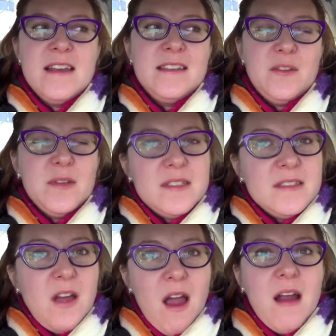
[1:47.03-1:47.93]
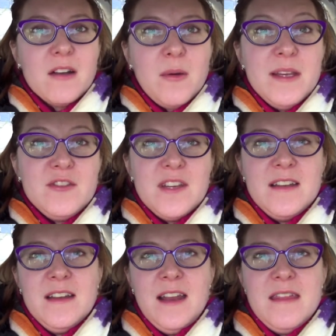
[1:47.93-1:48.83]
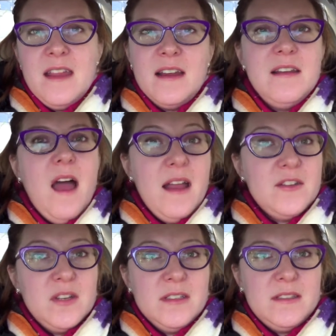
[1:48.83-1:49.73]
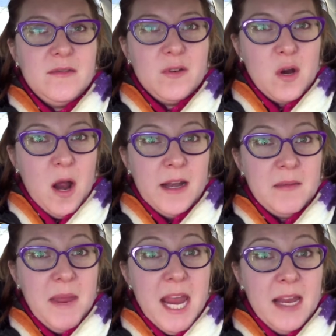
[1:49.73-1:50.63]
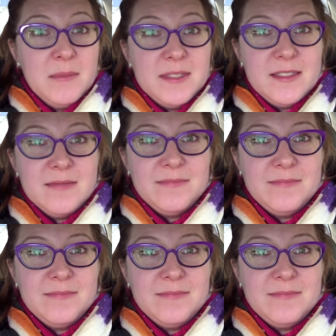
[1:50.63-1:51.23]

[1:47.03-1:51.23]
So this is a hard question, and I think not just for chronic babes.